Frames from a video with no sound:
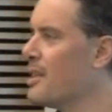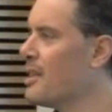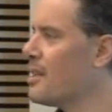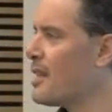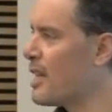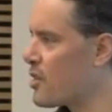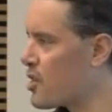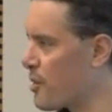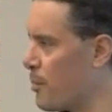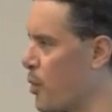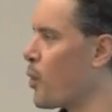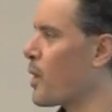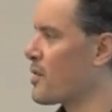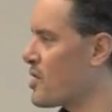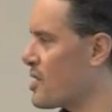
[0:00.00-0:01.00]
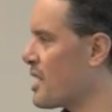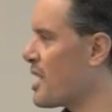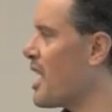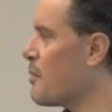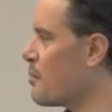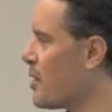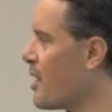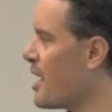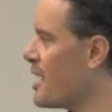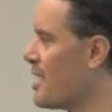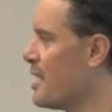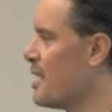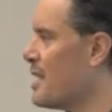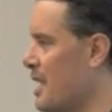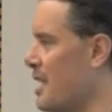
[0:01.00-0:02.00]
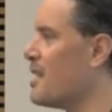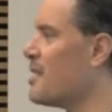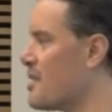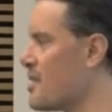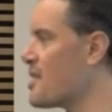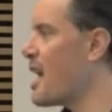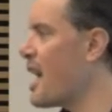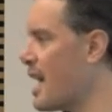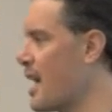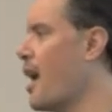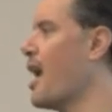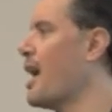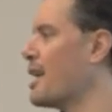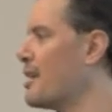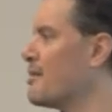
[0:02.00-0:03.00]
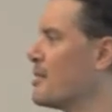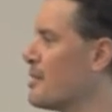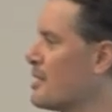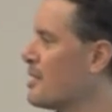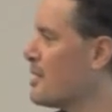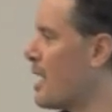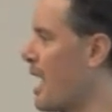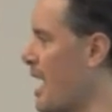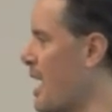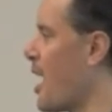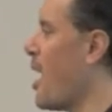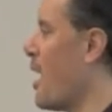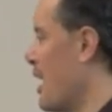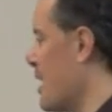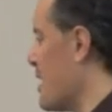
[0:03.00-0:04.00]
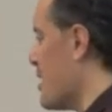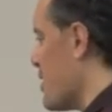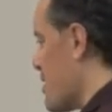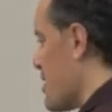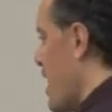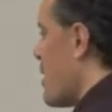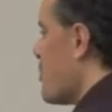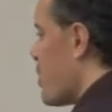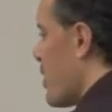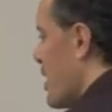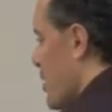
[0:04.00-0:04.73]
that supports the gameplay is AI. AI is gameplay